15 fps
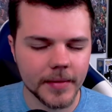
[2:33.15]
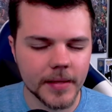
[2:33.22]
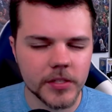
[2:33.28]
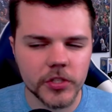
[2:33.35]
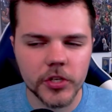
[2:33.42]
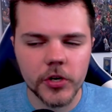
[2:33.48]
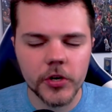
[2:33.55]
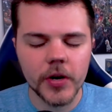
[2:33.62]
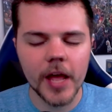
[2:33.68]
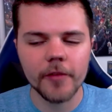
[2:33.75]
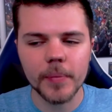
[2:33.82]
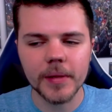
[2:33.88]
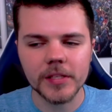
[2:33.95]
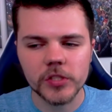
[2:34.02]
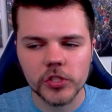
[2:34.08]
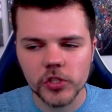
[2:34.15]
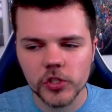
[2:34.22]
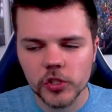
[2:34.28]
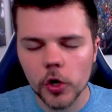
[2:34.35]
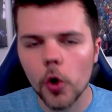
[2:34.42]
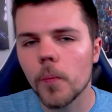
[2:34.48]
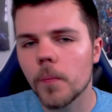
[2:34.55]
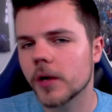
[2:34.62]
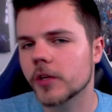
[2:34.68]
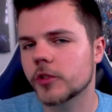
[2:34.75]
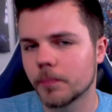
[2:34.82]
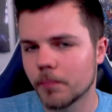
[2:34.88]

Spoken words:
This could have been so much